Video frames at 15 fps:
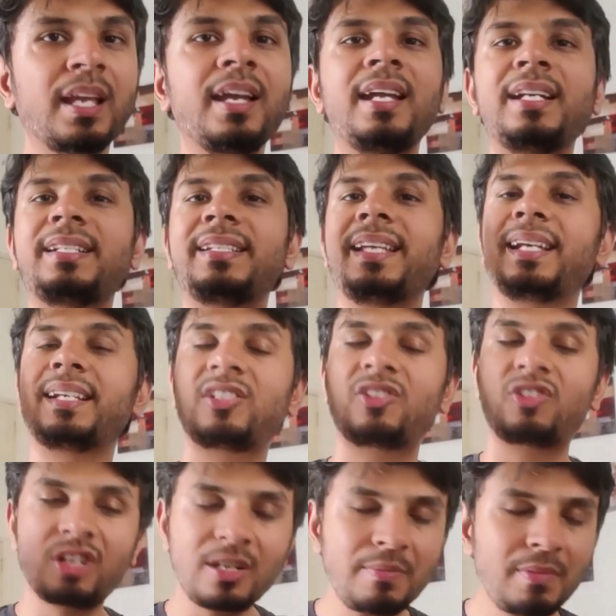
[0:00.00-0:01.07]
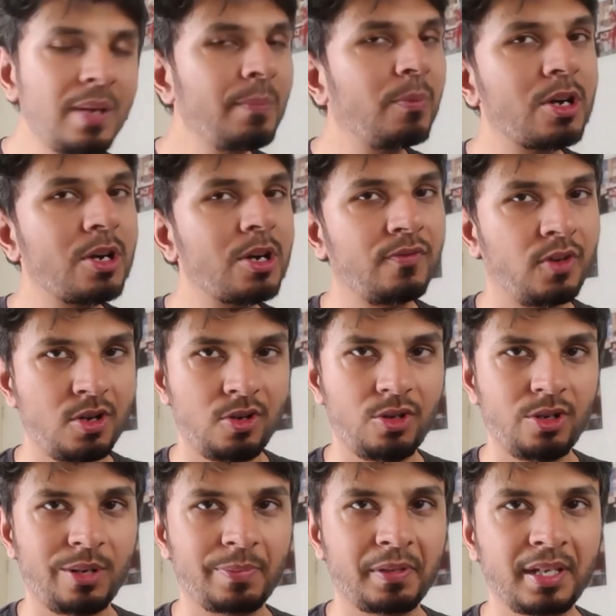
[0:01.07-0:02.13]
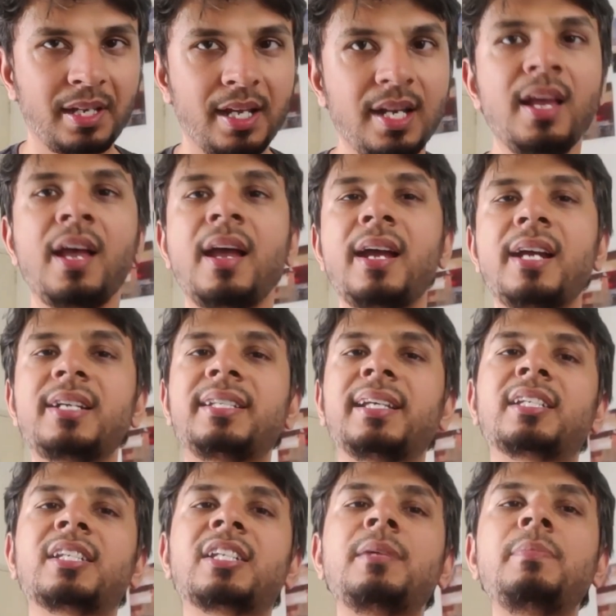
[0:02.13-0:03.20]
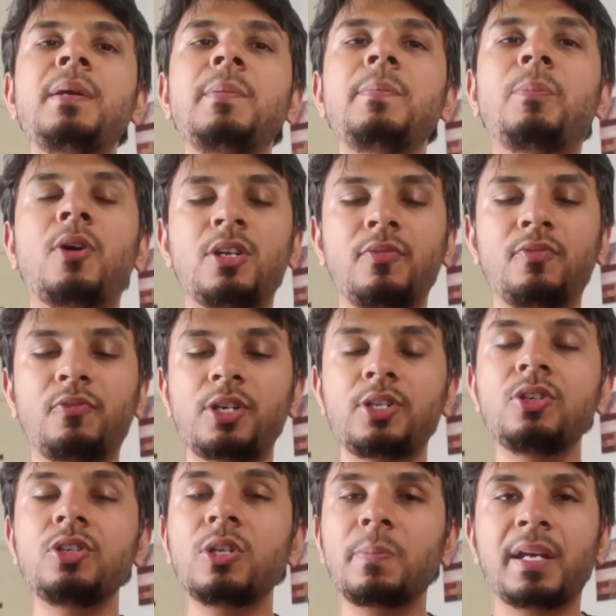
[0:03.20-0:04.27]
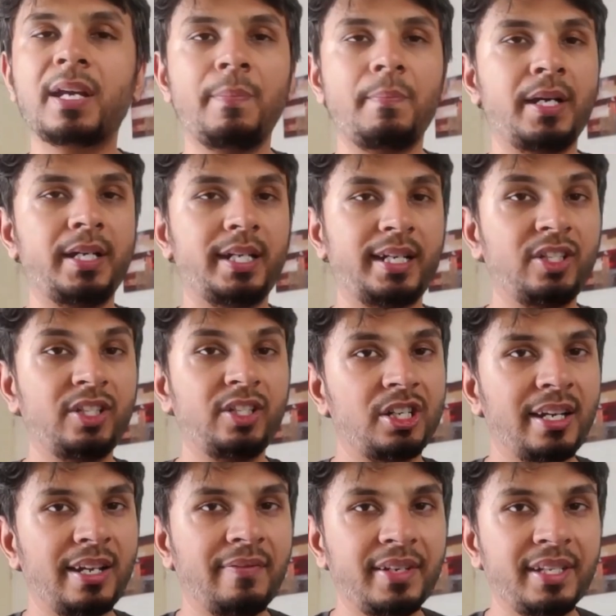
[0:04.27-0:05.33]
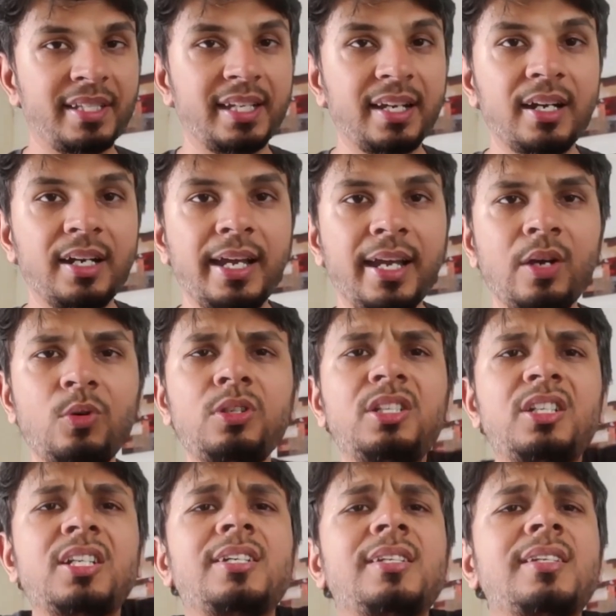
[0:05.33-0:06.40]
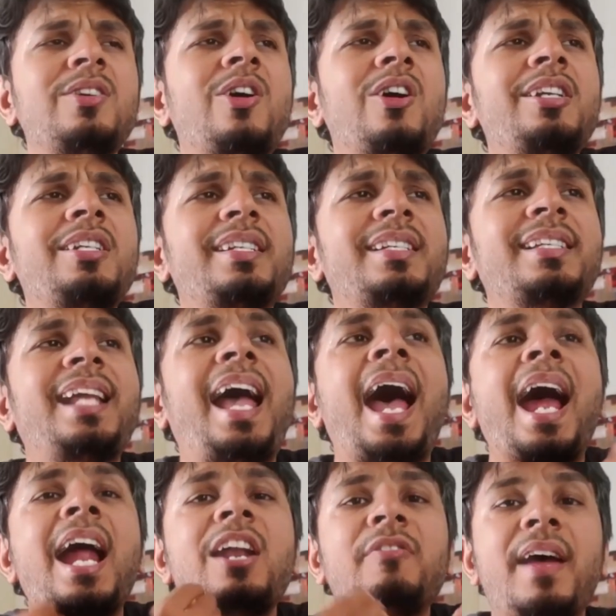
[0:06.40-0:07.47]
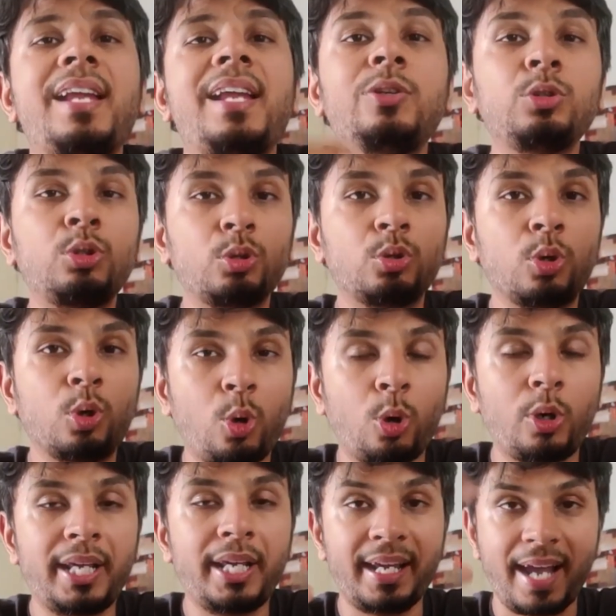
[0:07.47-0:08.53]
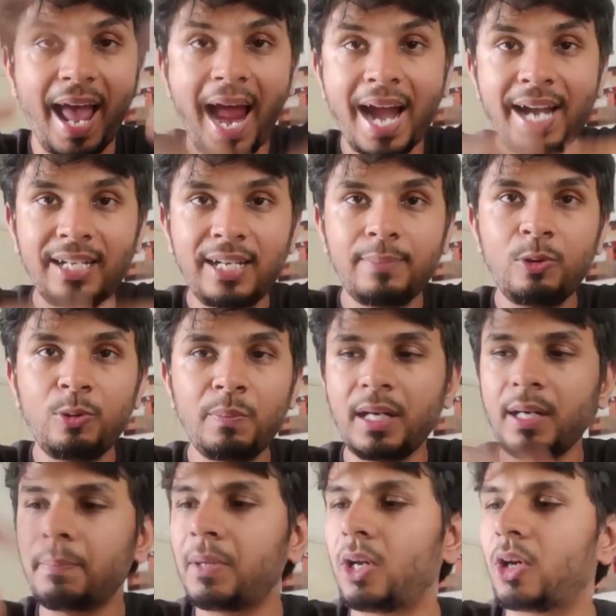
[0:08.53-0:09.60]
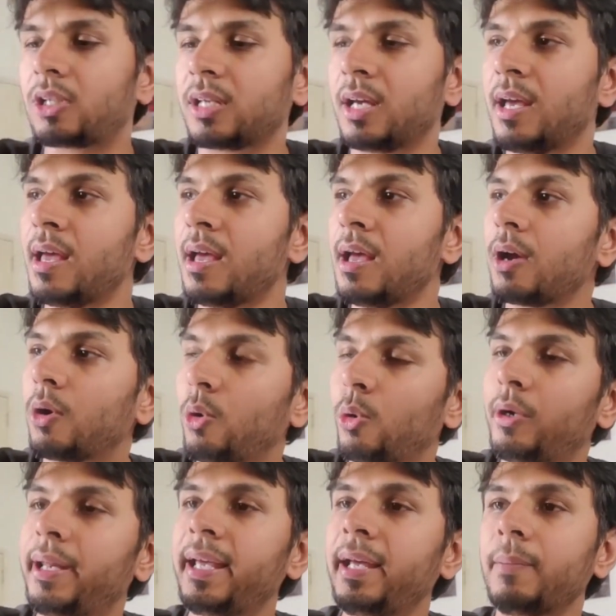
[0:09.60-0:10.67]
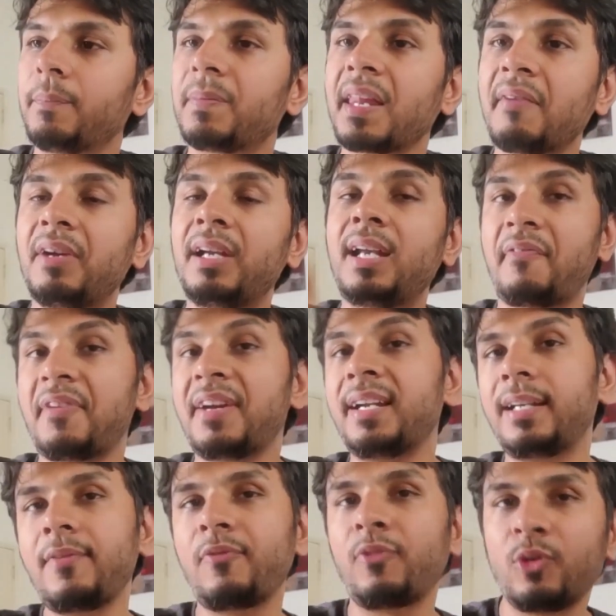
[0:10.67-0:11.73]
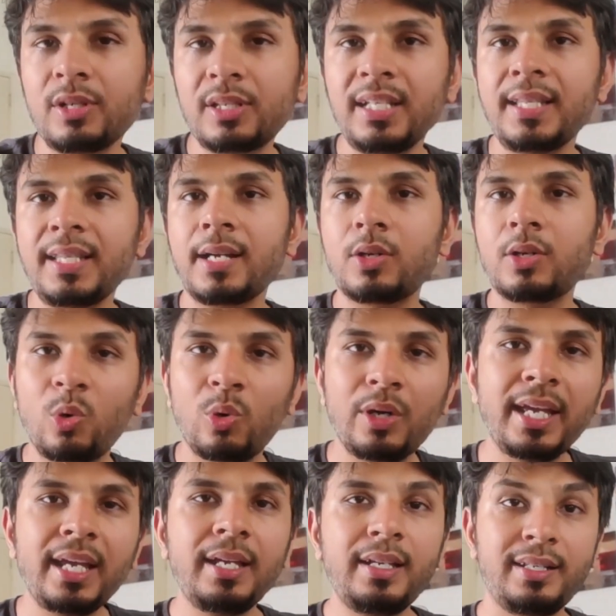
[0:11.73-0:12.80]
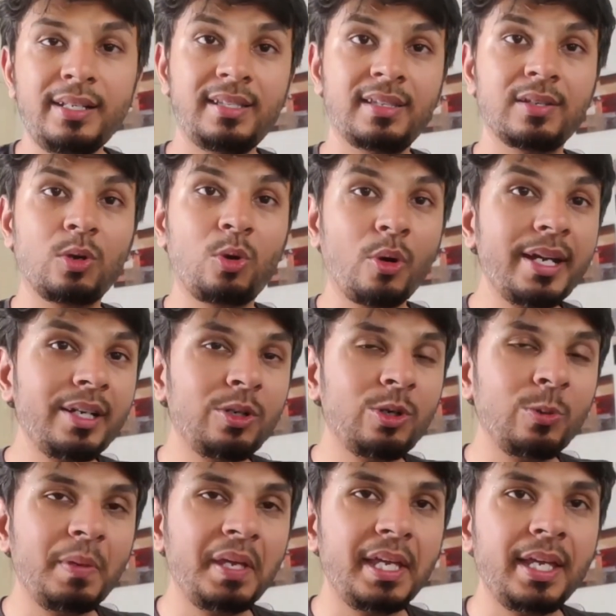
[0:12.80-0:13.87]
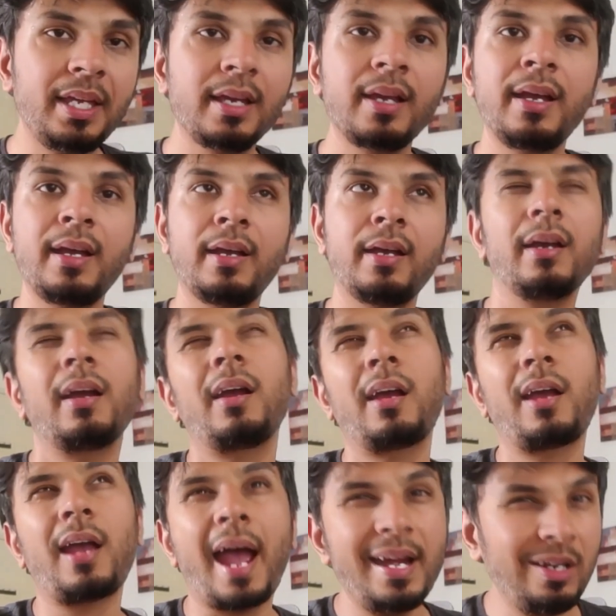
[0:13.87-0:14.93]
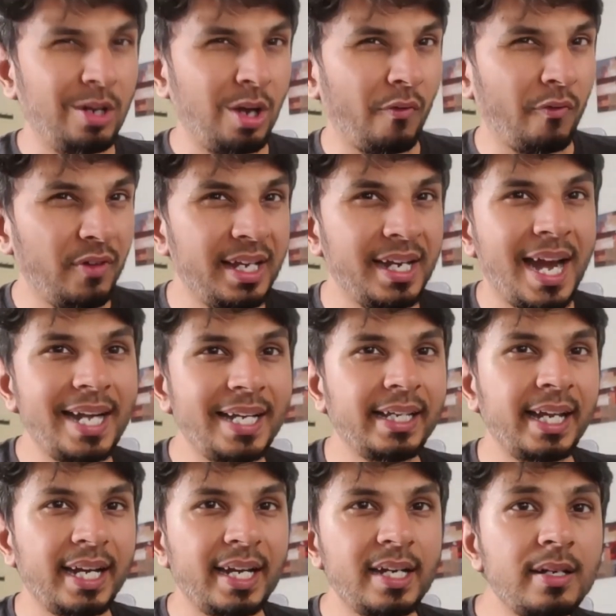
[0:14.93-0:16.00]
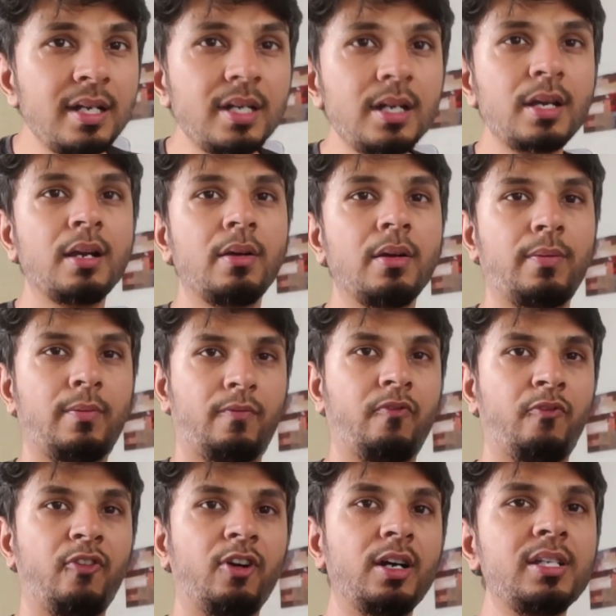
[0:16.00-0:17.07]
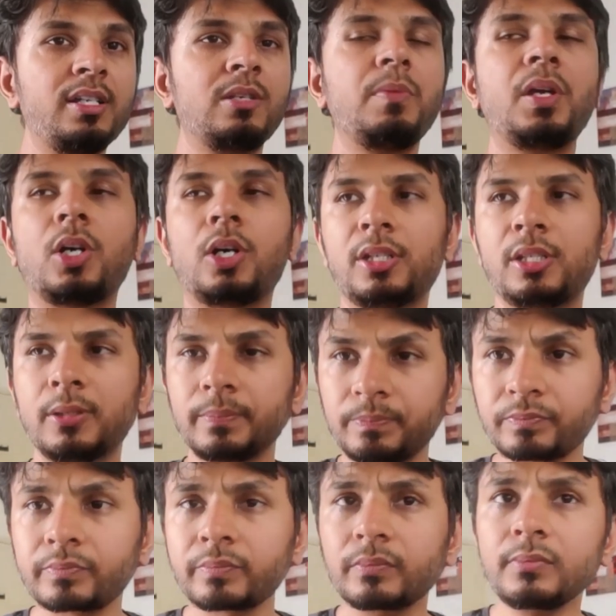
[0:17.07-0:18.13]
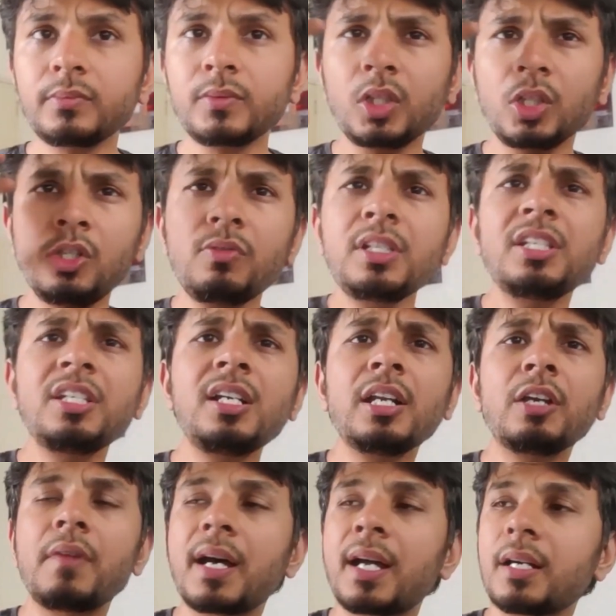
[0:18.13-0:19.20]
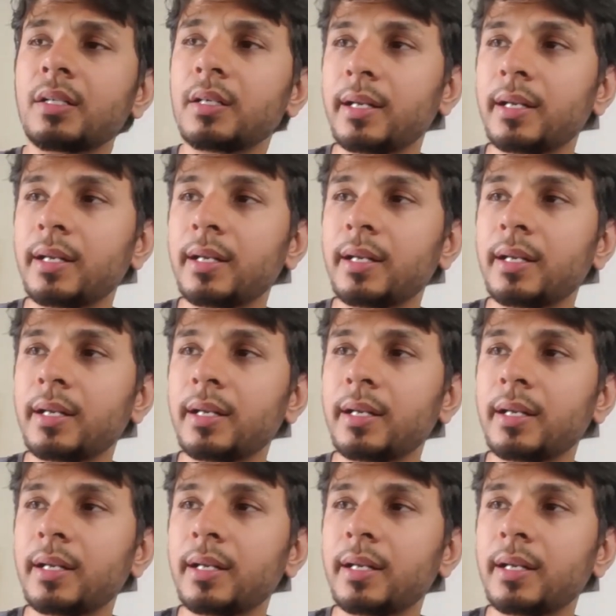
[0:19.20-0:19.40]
It's extremely important for you to upskill. It's extremely important for you to become better engineer every single day, who does not just add value through coding at the moment, because coding, we definitely foresee that coding is going to be kind of eradicated first, because you would still require